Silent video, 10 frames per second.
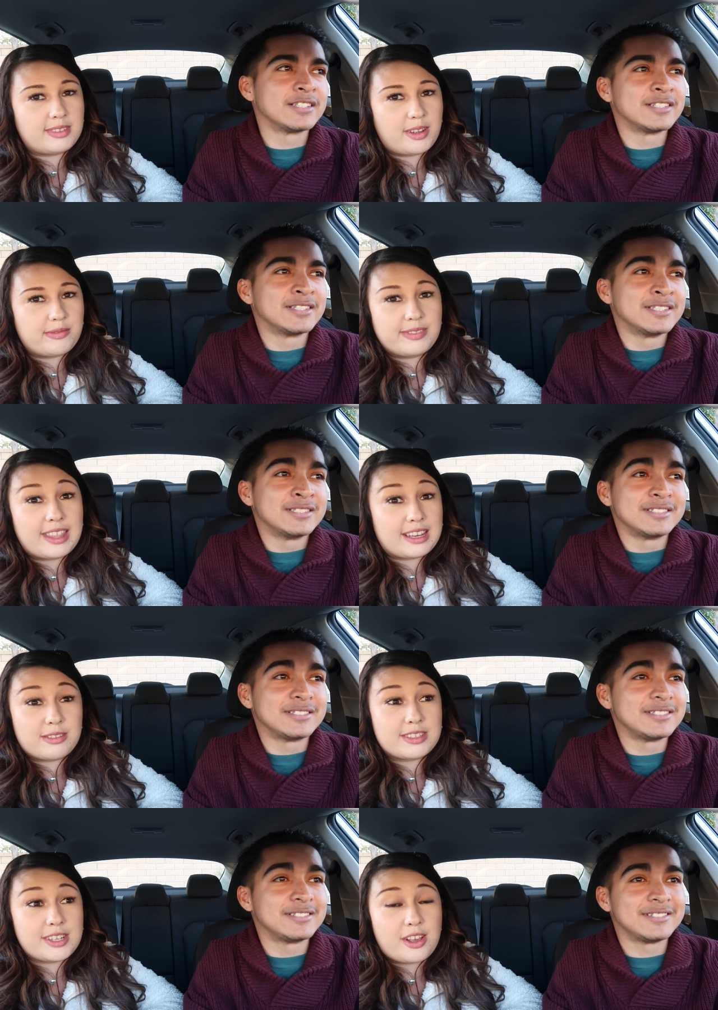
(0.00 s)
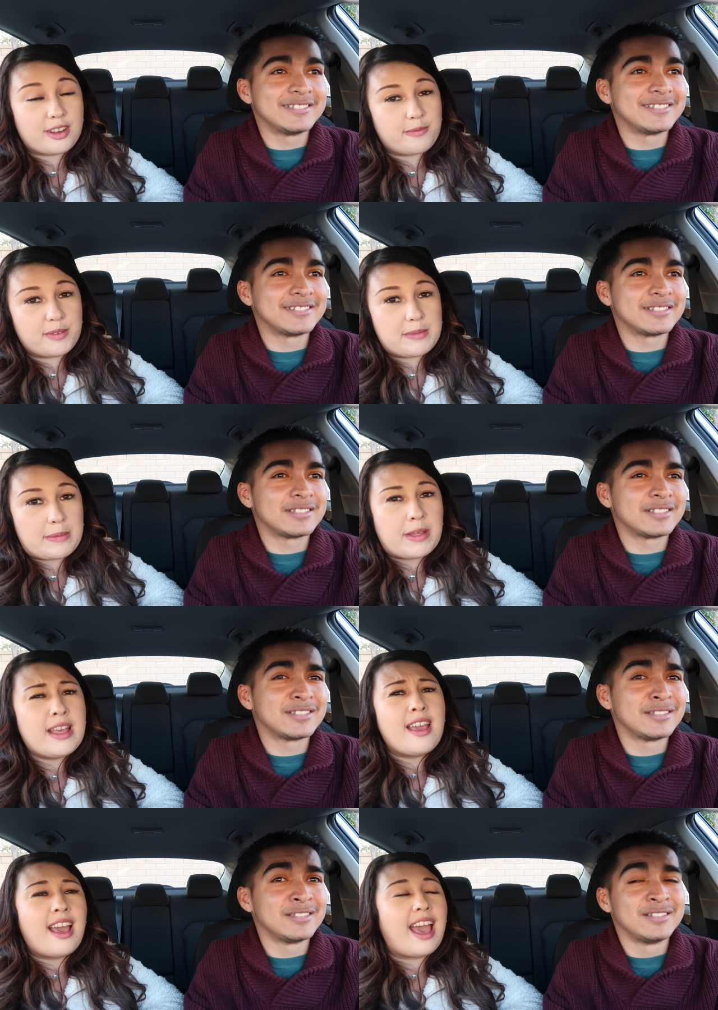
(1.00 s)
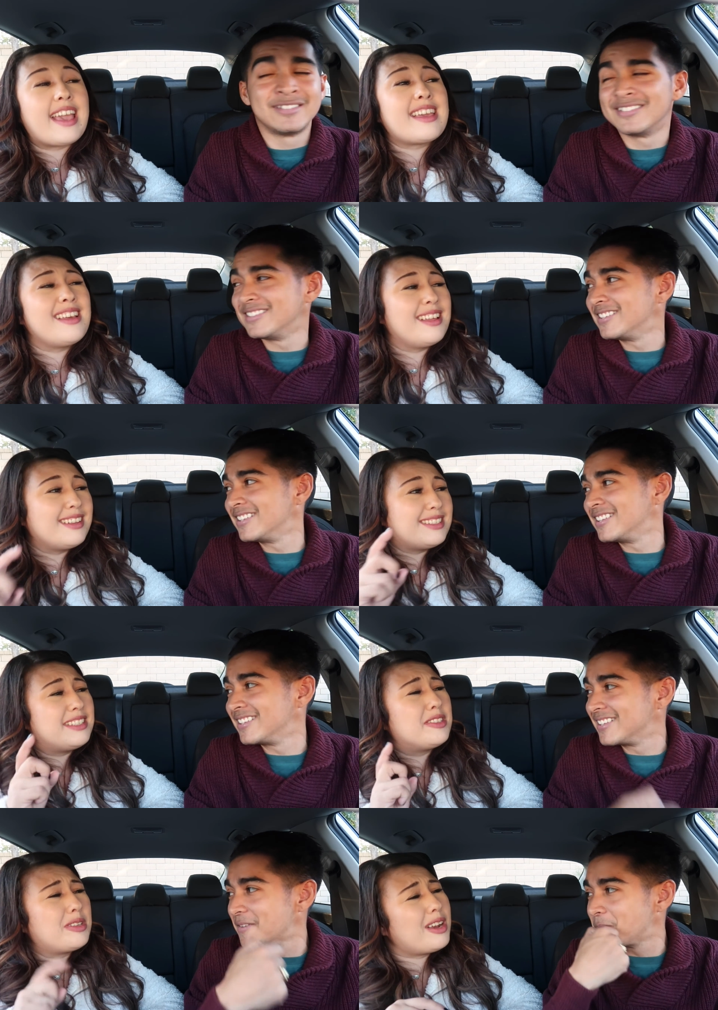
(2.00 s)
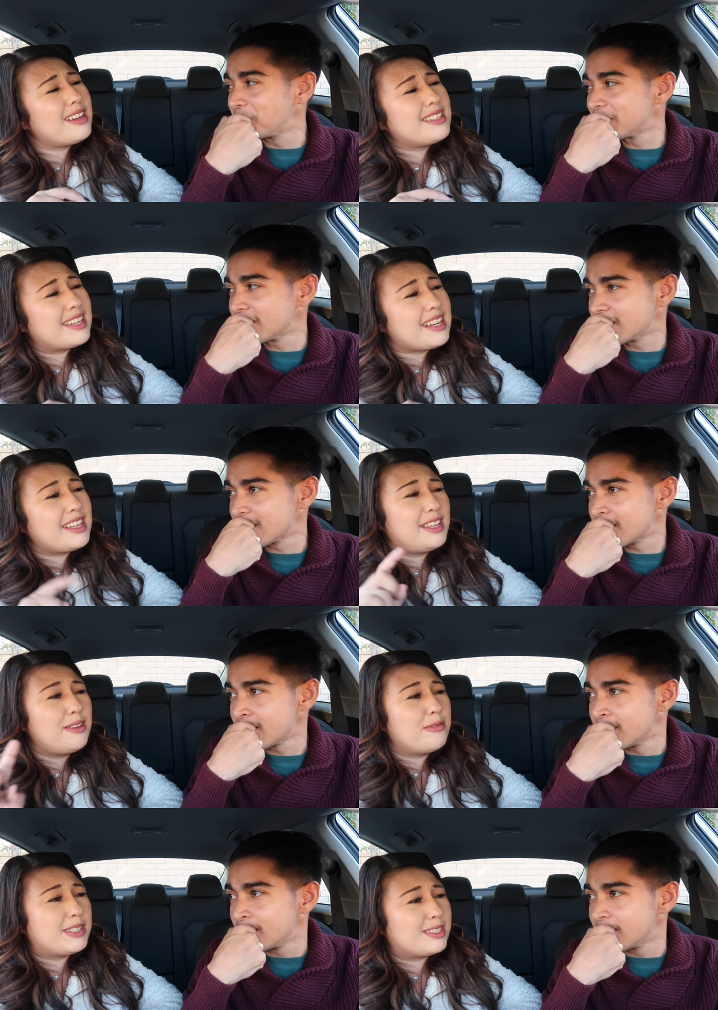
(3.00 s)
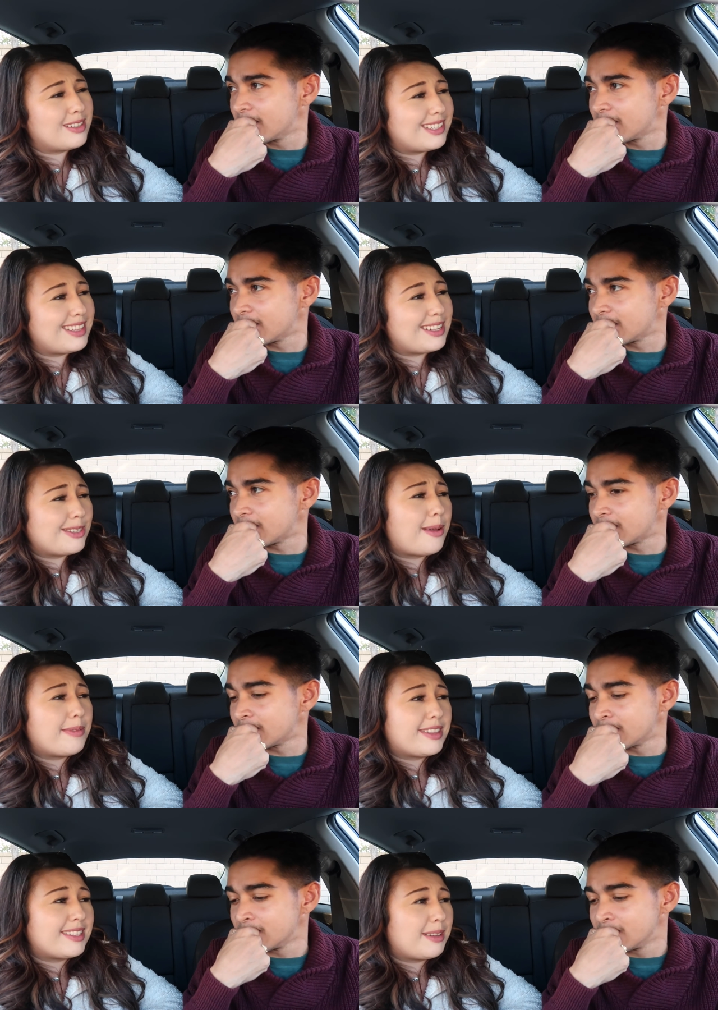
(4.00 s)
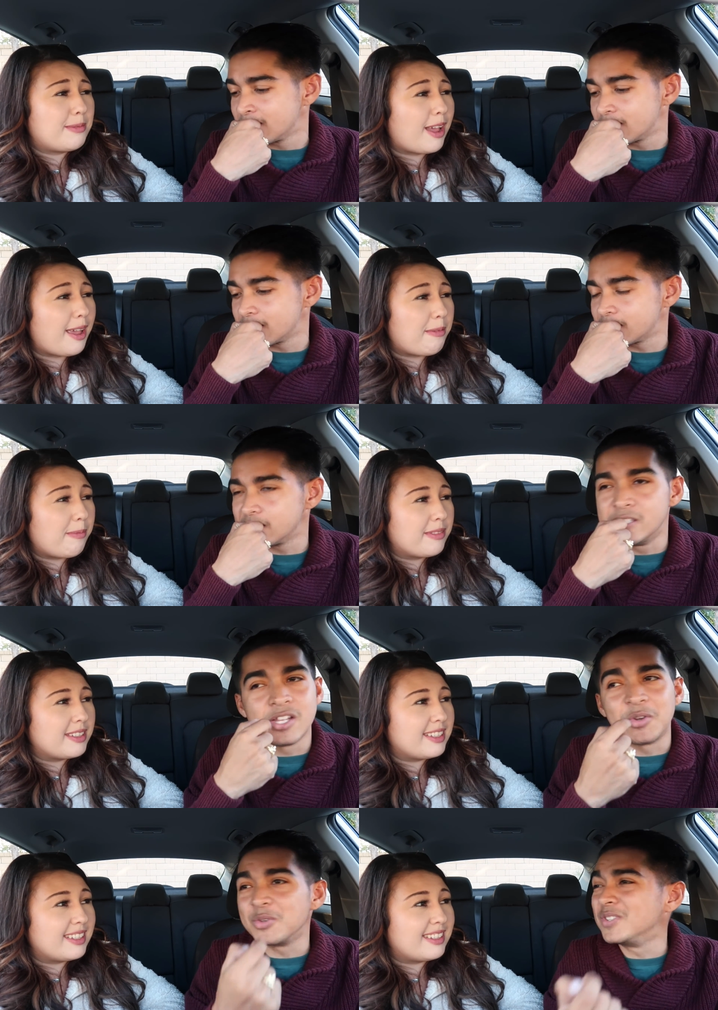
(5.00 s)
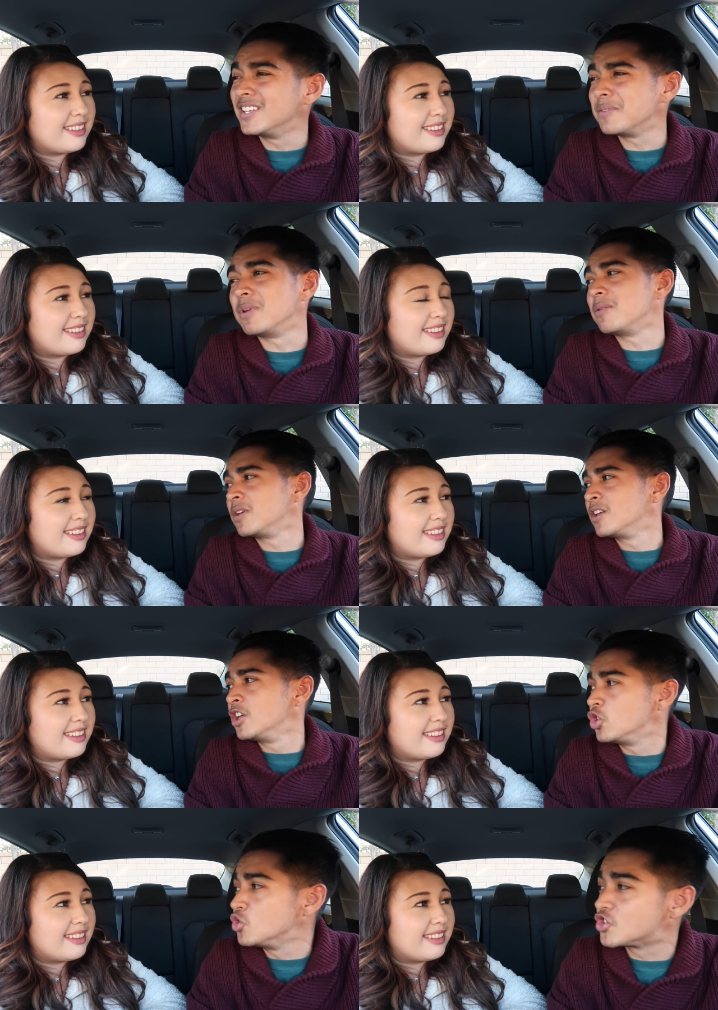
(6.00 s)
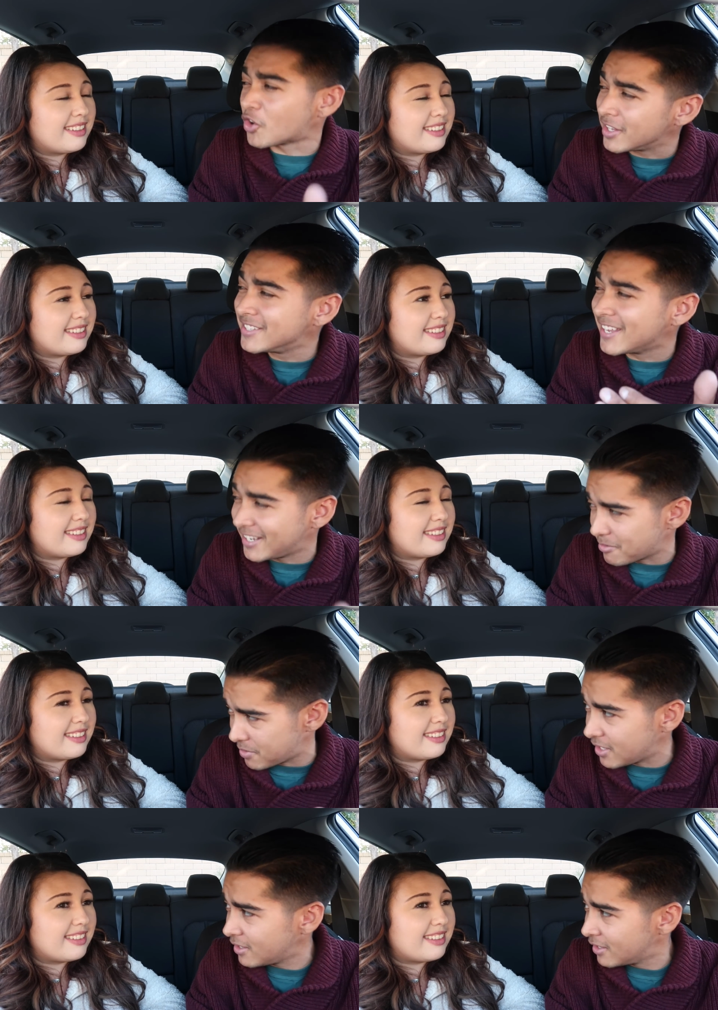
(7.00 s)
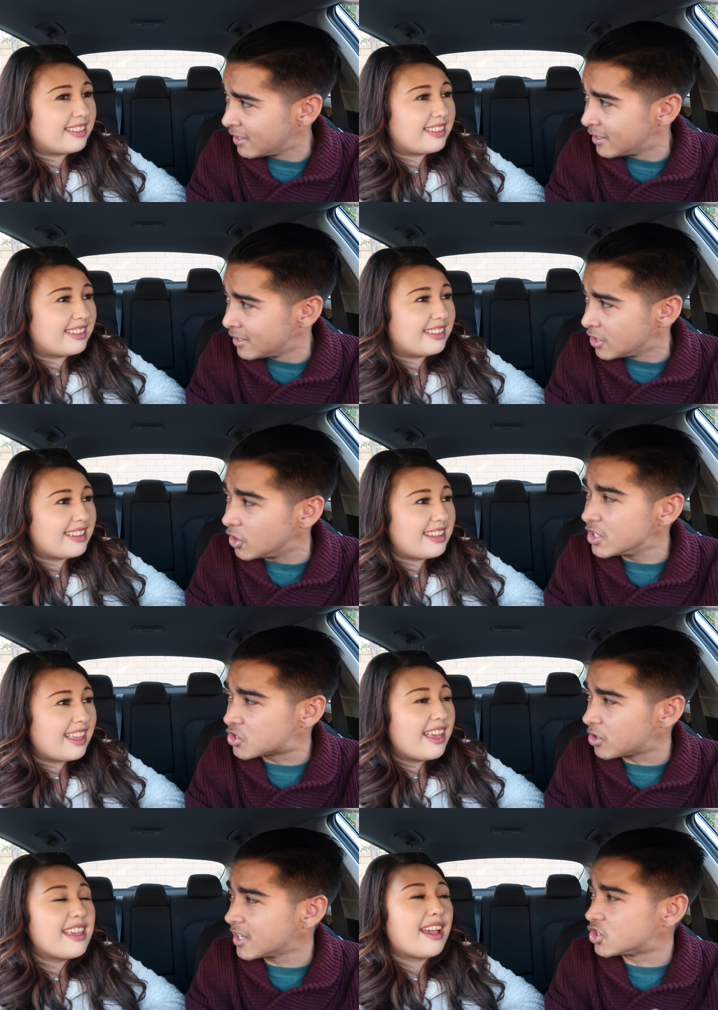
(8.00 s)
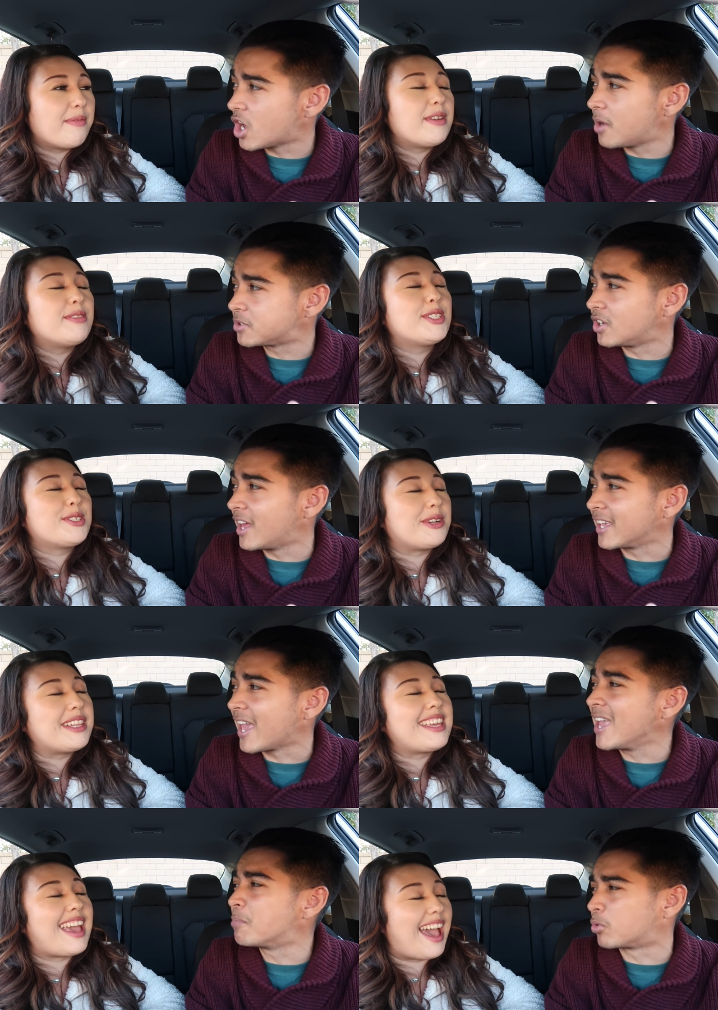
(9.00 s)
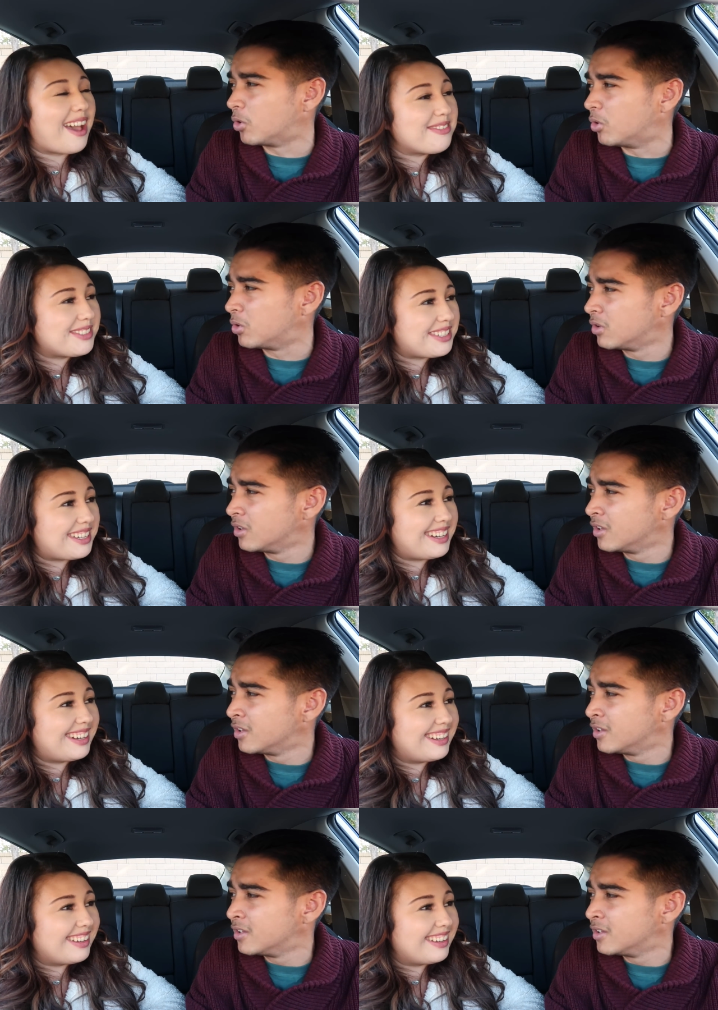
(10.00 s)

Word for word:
Speaker 1: no, they did not come from him. I started dating you and started that job at the same time.
Speaker 2: No, you didn't, babe. You started dating me. You didn't start the yeah, job till like April. After.